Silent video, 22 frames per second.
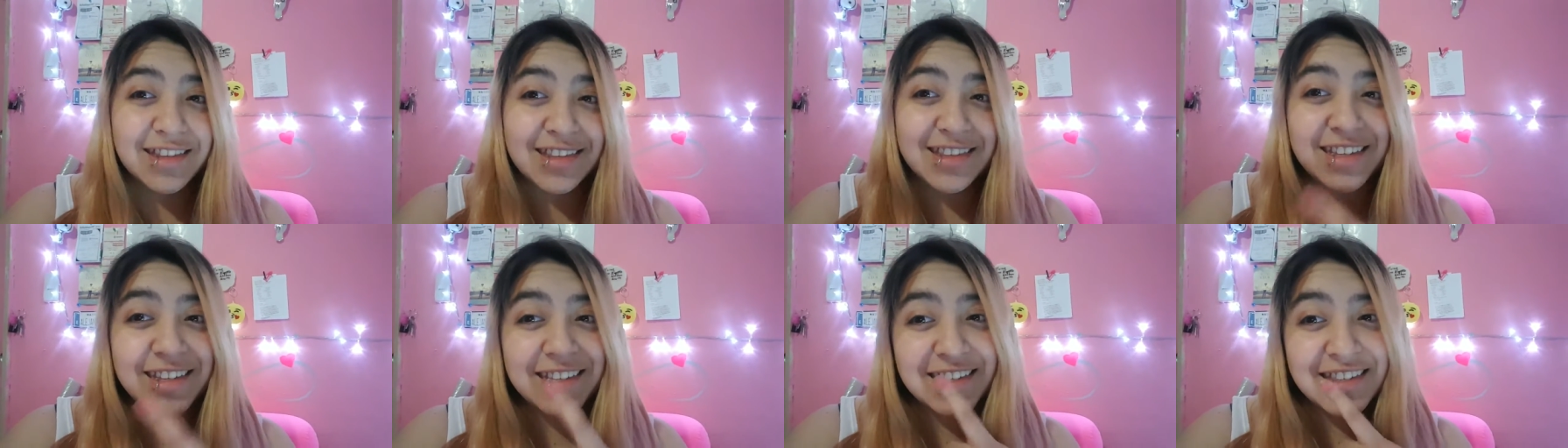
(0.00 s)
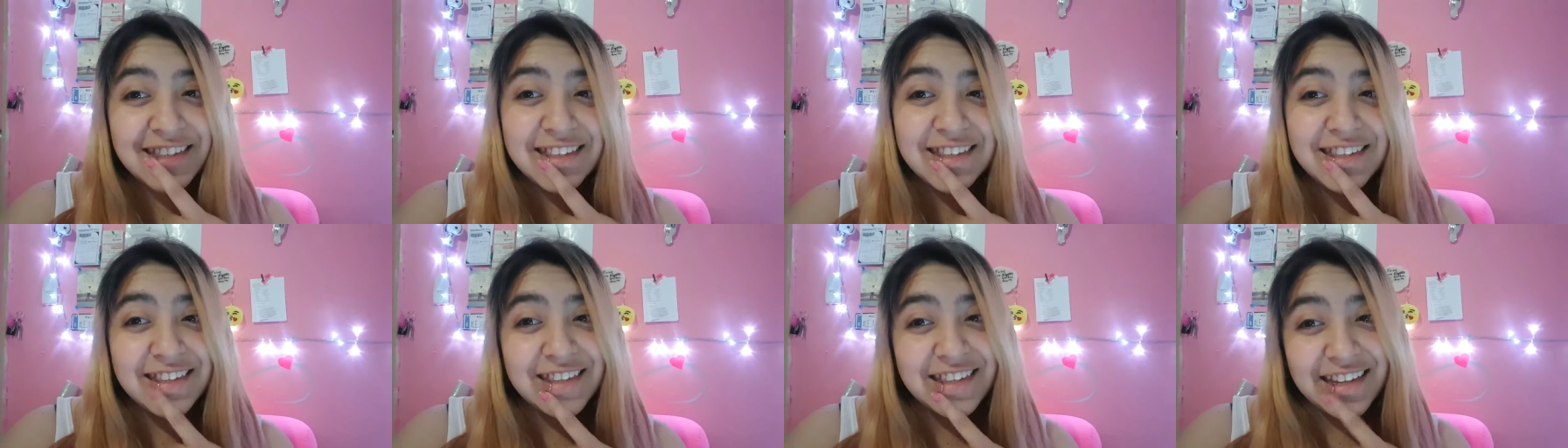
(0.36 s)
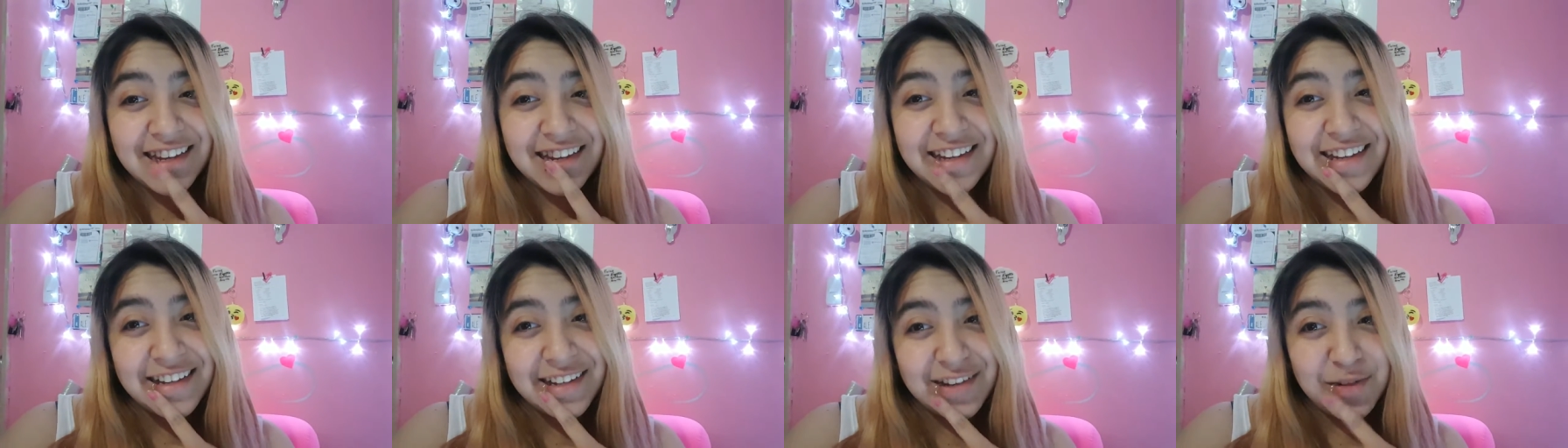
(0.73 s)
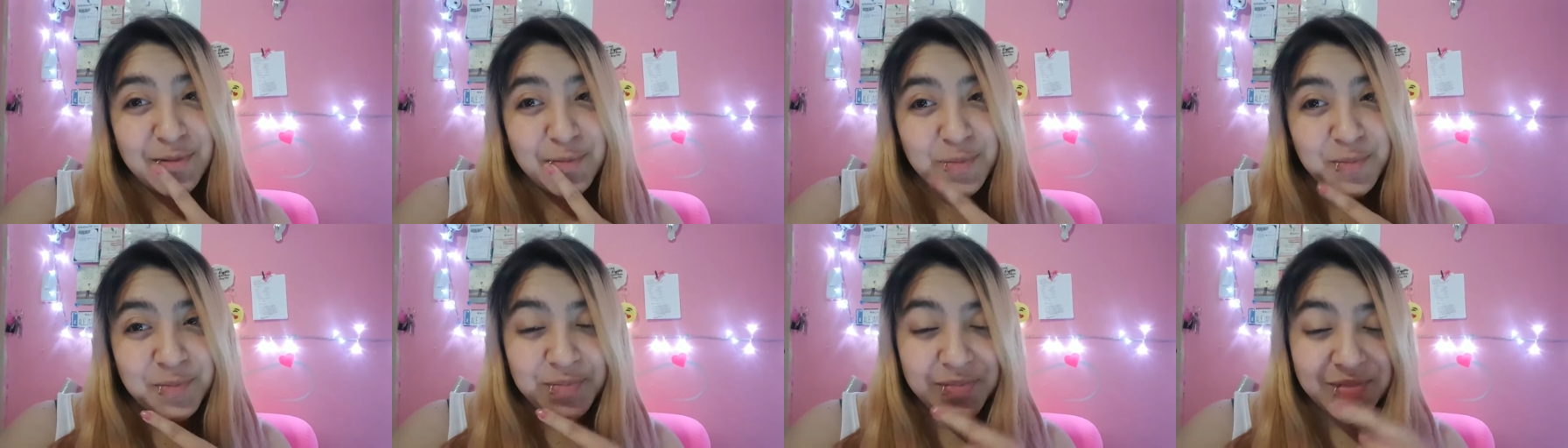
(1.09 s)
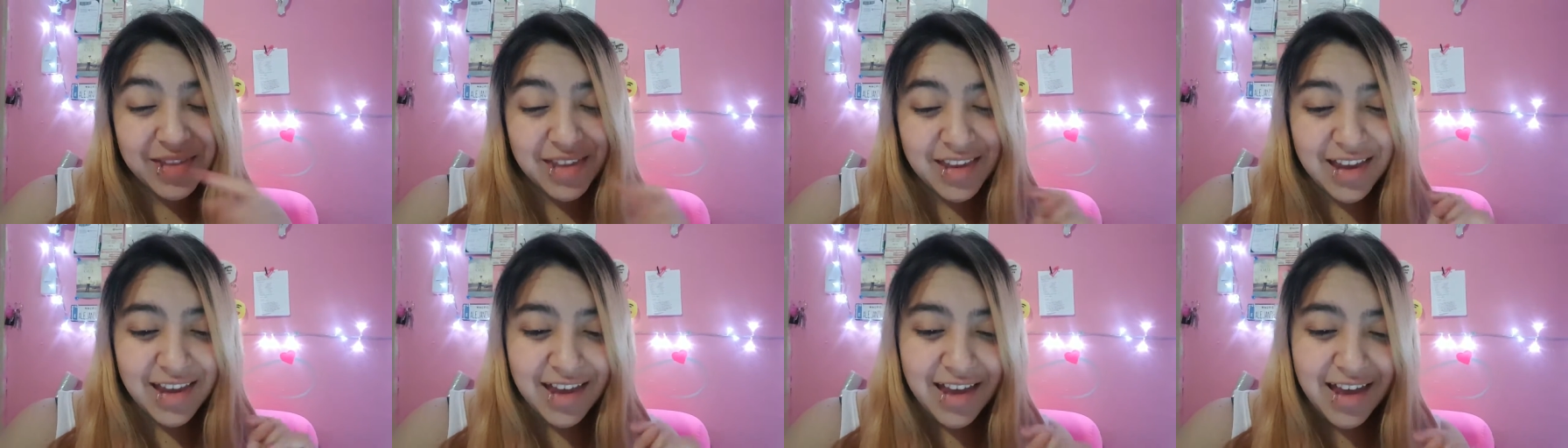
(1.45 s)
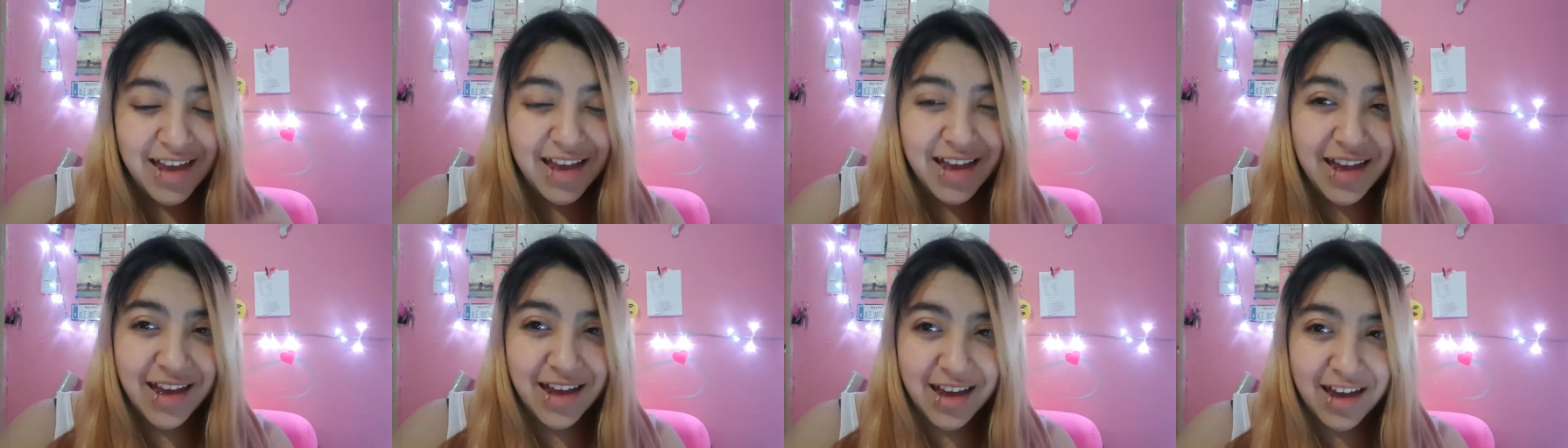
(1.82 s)
this thing
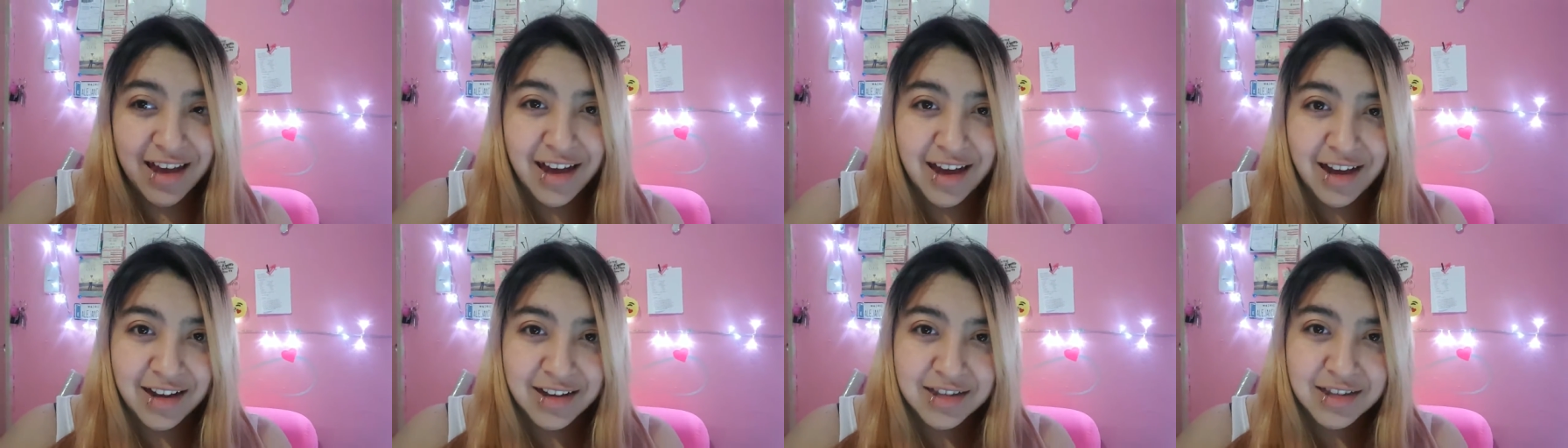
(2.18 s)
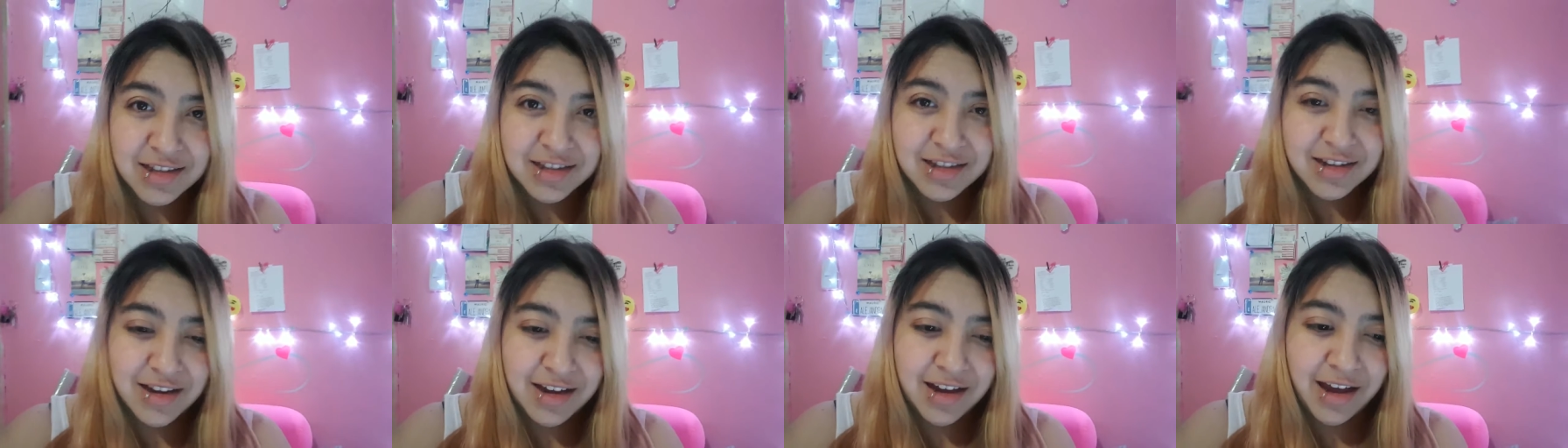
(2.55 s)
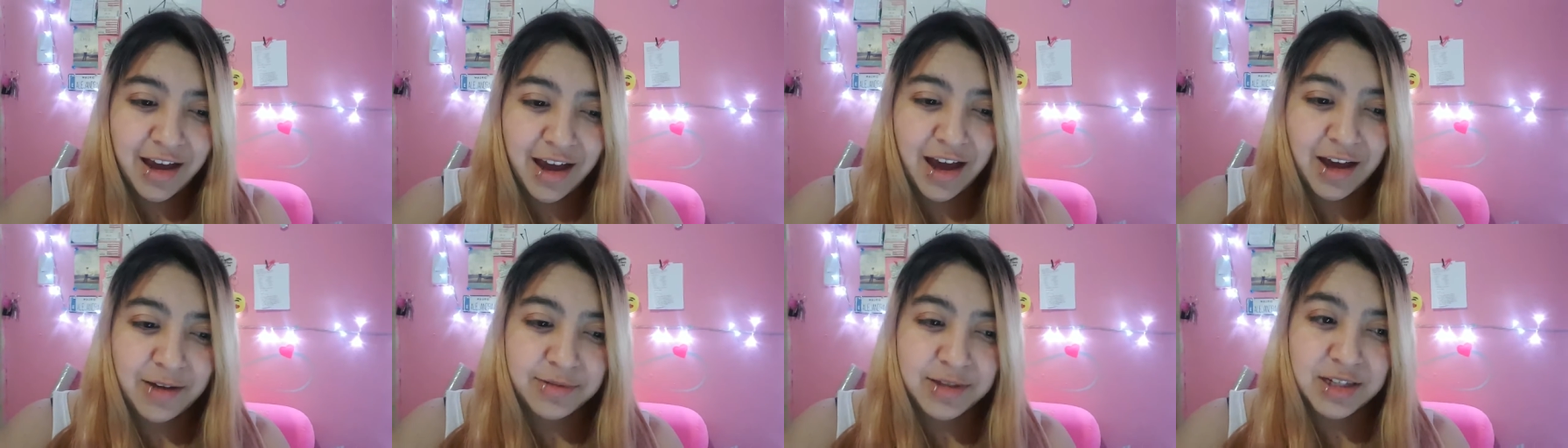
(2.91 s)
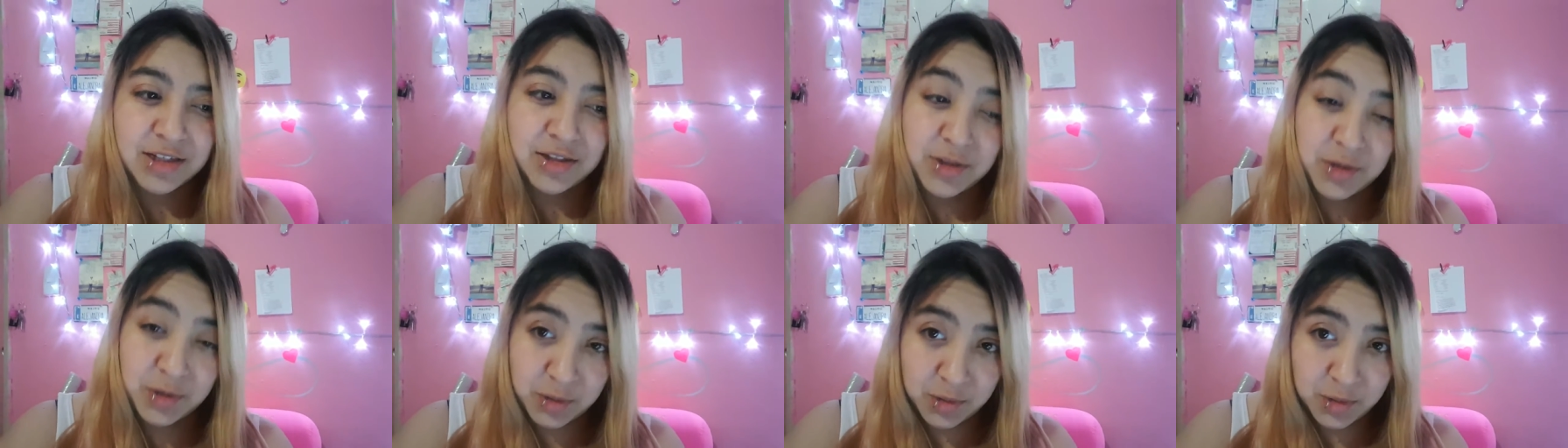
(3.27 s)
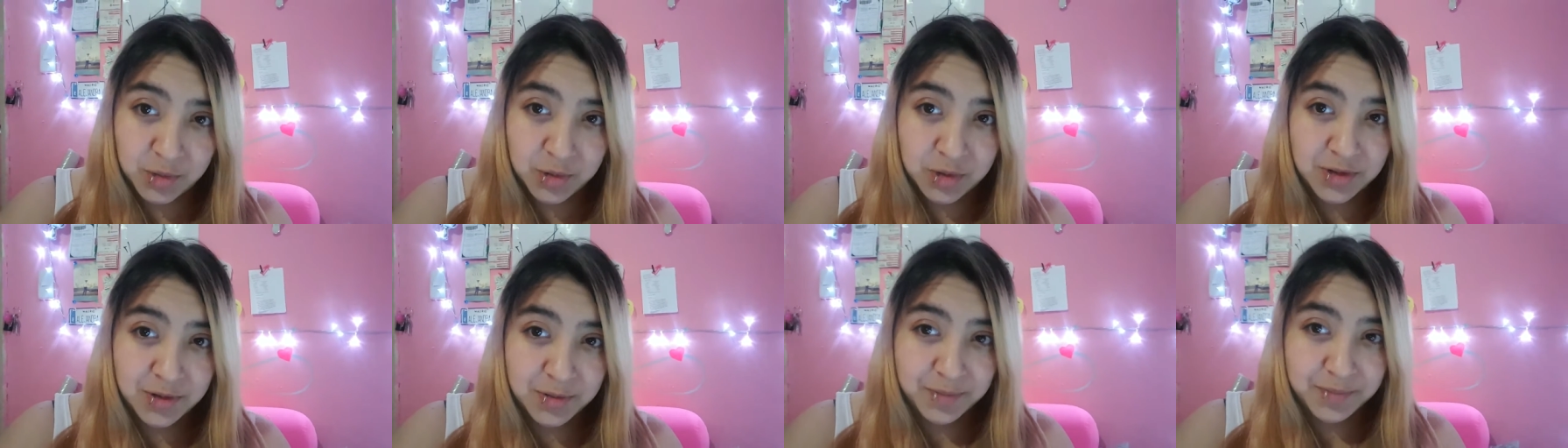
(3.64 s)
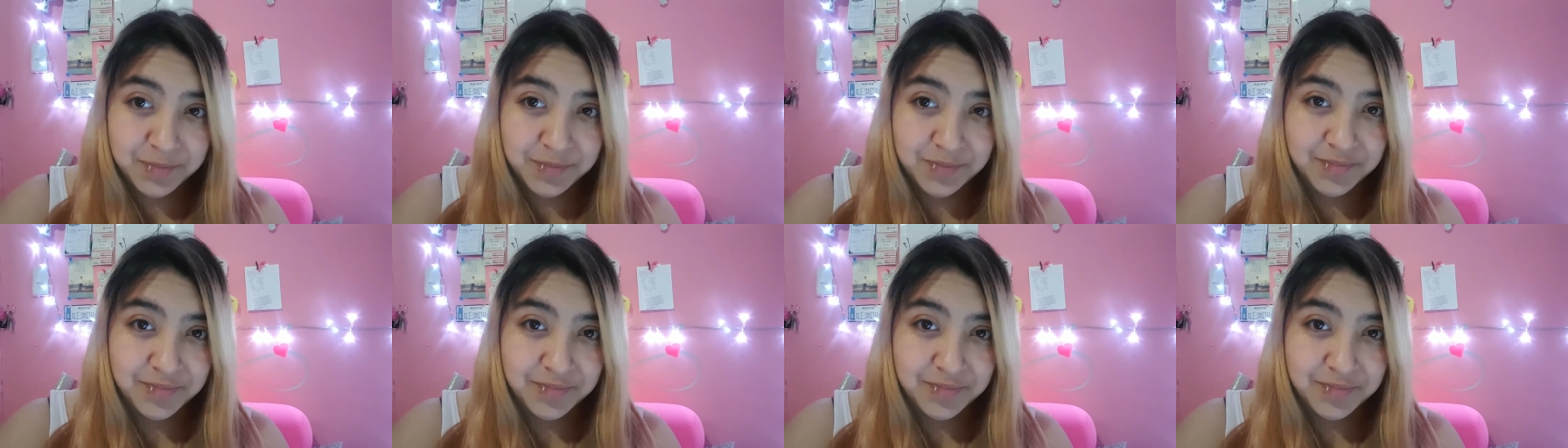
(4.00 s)
and I have tattoos.